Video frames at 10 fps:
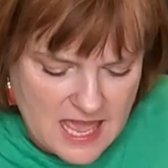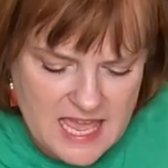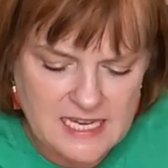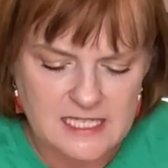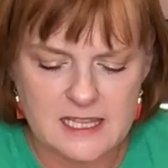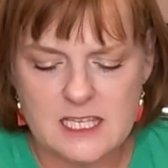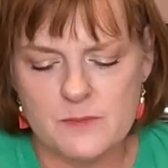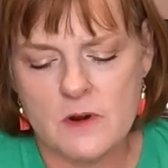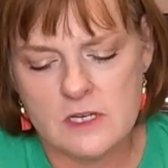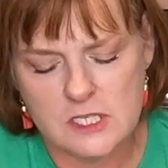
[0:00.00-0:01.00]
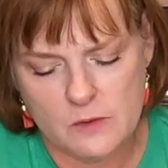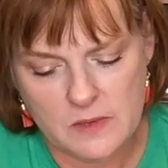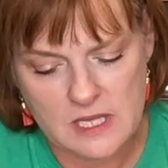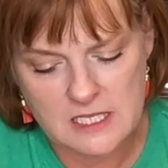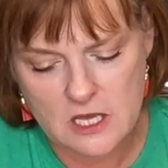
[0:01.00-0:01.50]
And this bar of soap,
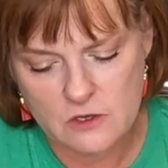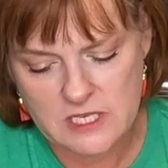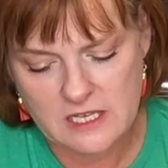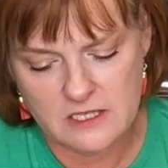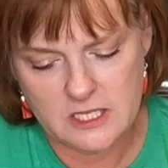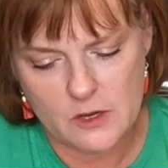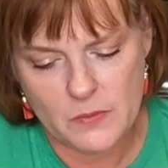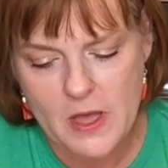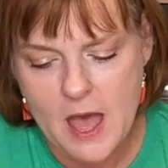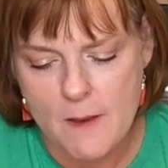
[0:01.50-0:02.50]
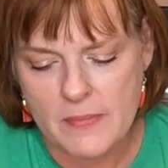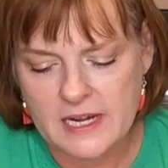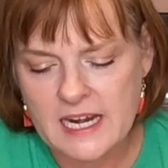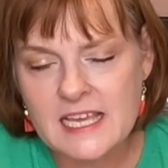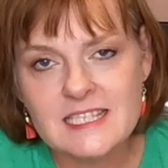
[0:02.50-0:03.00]
it is a hotel soap, but
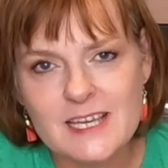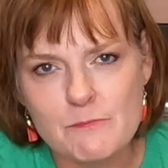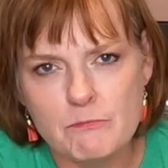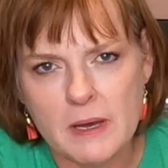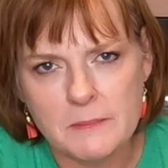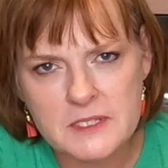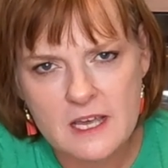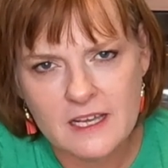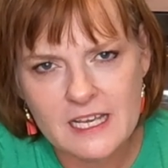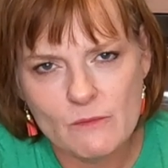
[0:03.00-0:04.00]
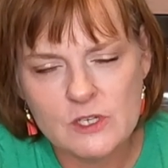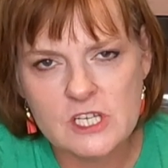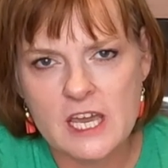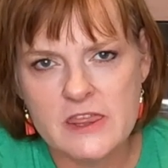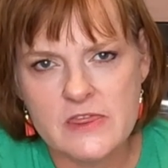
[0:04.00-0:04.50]
it has like bumps on it, which
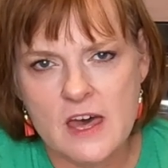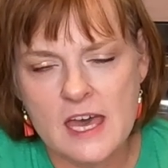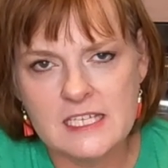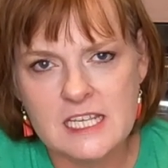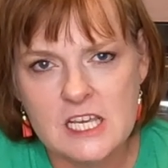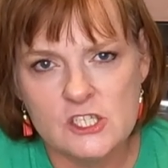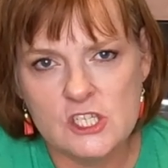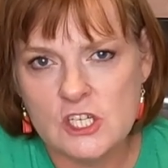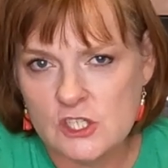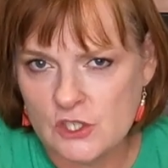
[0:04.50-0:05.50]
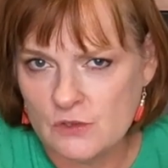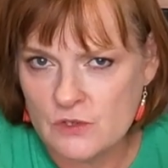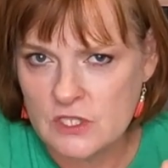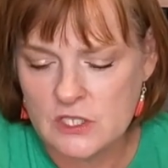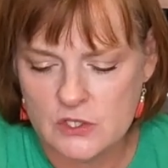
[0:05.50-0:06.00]
I thought she could
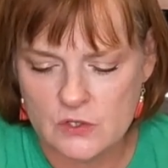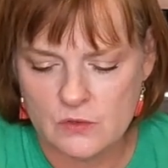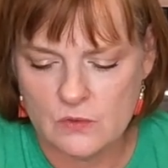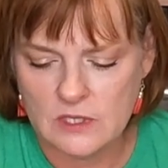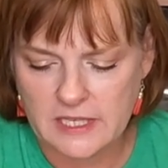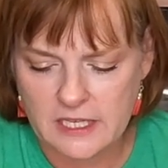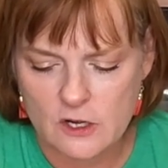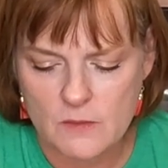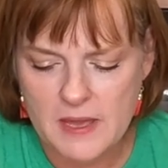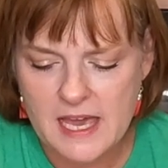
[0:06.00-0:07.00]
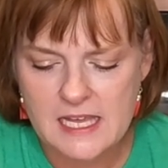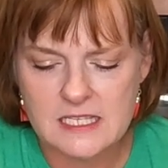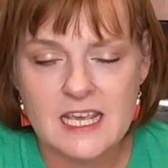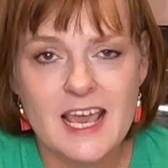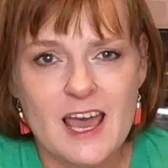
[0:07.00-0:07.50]
use to clean her
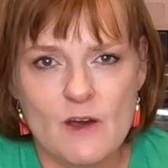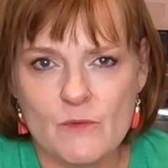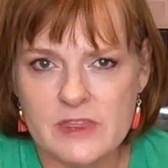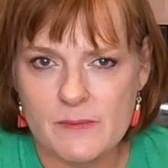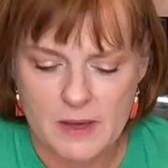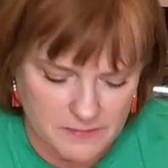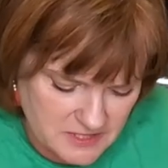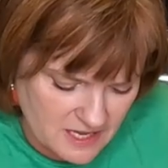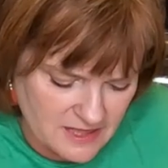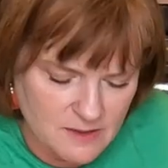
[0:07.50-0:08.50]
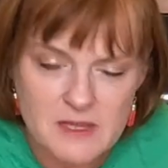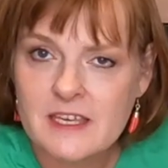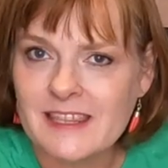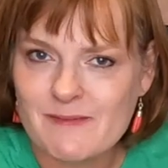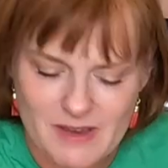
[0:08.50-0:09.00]
pads with the bumps on them. I
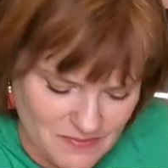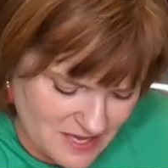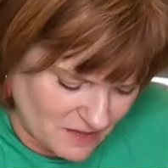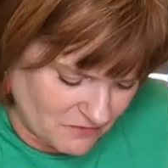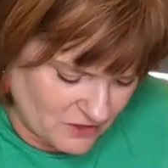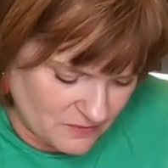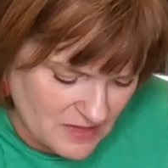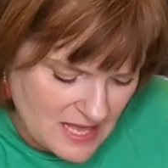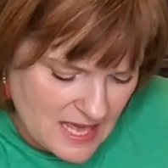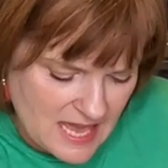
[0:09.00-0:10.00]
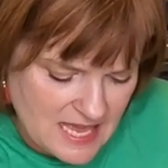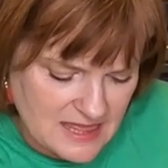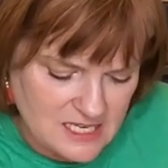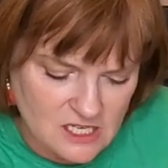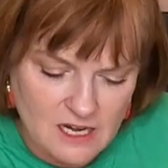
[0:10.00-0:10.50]
thought that might be helpful. And
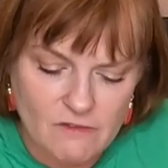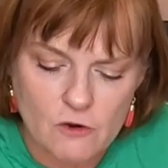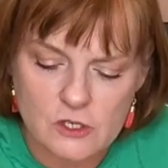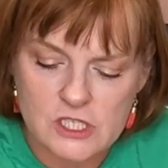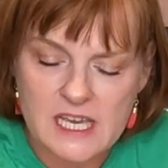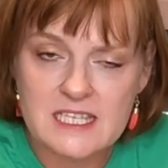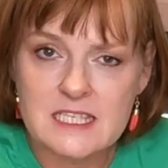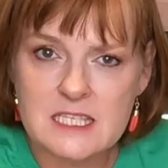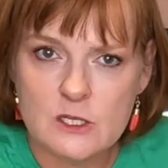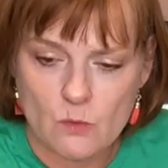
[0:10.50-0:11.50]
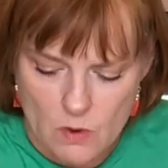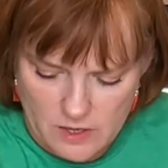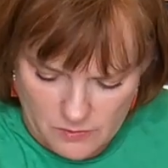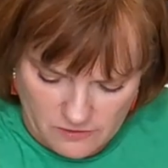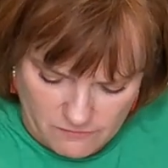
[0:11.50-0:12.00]
then, of course, she has this little
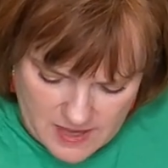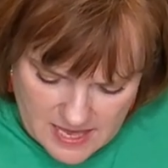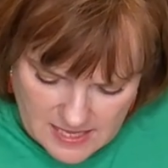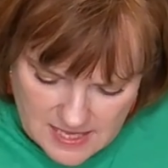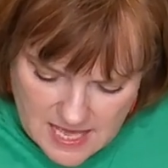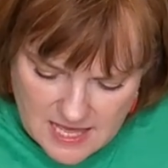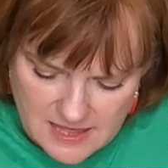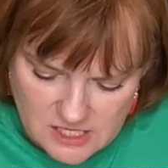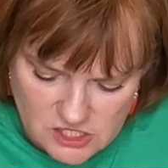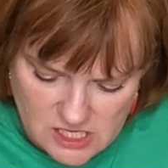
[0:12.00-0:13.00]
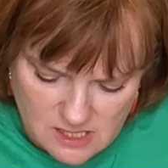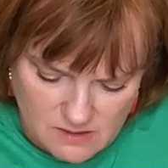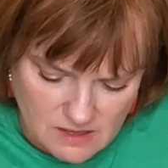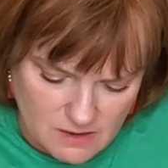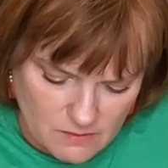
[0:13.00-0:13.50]
waterproof bag that she
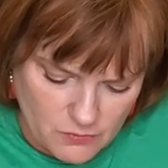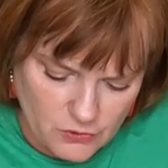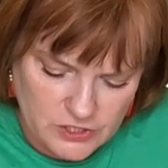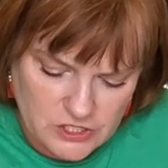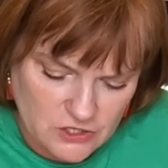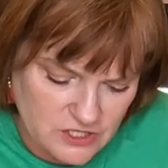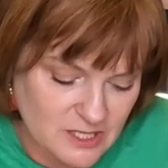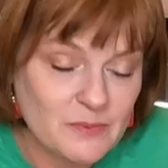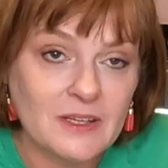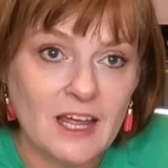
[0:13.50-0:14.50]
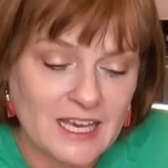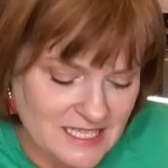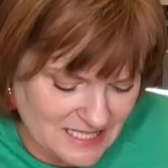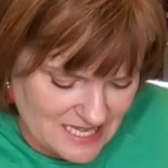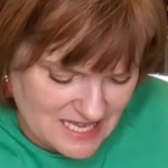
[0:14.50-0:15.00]
can put her
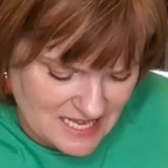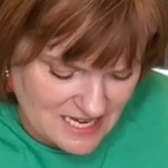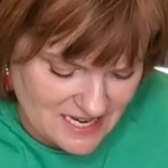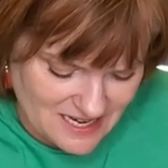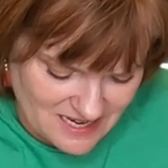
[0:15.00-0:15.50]
supplies in